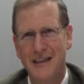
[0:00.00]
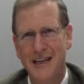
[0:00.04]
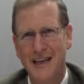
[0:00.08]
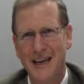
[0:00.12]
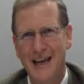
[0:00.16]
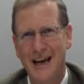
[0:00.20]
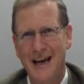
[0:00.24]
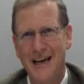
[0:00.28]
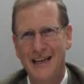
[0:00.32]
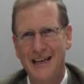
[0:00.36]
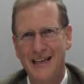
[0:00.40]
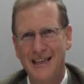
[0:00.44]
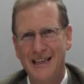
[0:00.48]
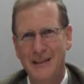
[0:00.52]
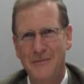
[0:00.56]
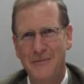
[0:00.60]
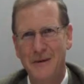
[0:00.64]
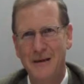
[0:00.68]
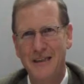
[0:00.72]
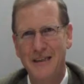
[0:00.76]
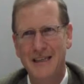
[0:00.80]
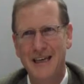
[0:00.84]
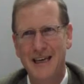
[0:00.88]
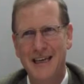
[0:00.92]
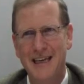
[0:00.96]
the night it's
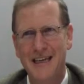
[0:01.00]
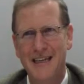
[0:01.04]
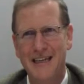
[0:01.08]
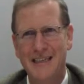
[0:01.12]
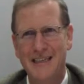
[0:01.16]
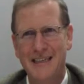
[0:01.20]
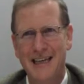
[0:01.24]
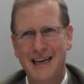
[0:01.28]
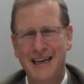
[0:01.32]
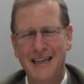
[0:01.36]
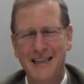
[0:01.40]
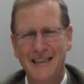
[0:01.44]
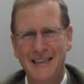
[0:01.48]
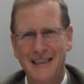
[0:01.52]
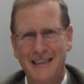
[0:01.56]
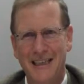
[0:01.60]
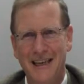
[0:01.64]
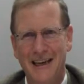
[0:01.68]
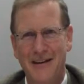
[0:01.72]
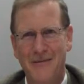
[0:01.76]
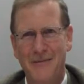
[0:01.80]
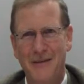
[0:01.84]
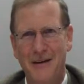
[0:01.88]
basically the sun is there,